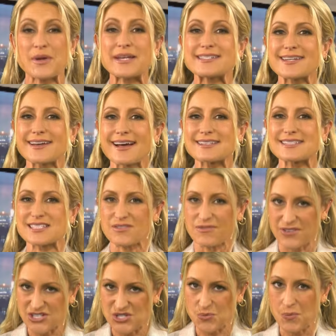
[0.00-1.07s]
win tonight's
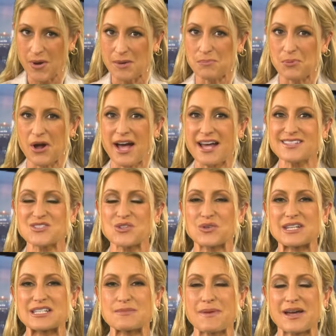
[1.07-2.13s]
Division 1 prize, you'll
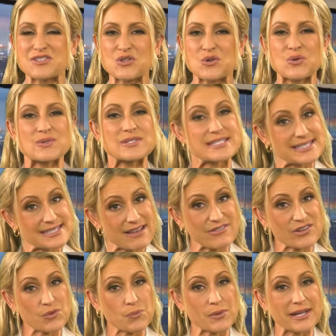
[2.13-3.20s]
need to match all
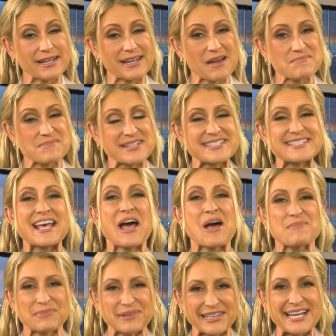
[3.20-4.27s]
seven winning numbers
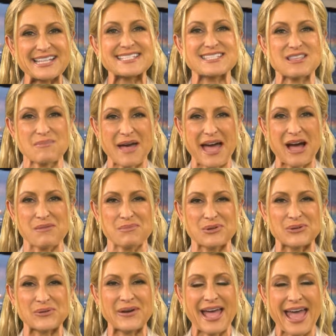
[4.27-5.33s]
plus the
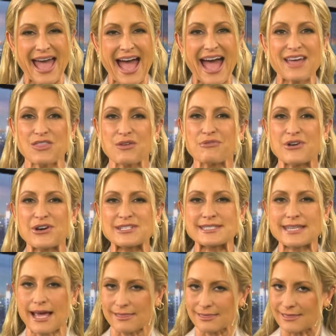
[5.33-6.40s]
Powerball. And the first
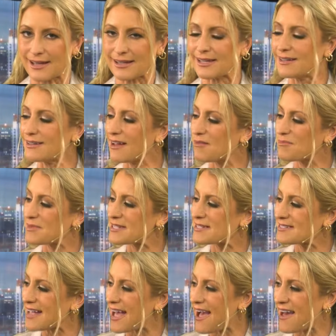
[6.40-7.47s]
lucky
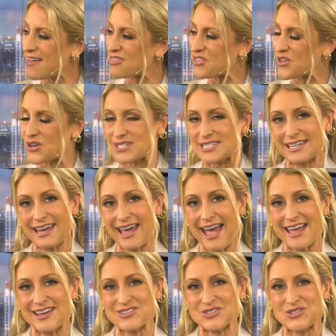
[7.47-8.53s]
numbers are 30
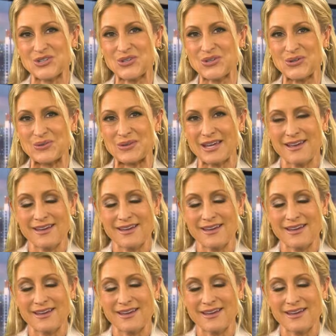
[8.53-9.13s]
and 2.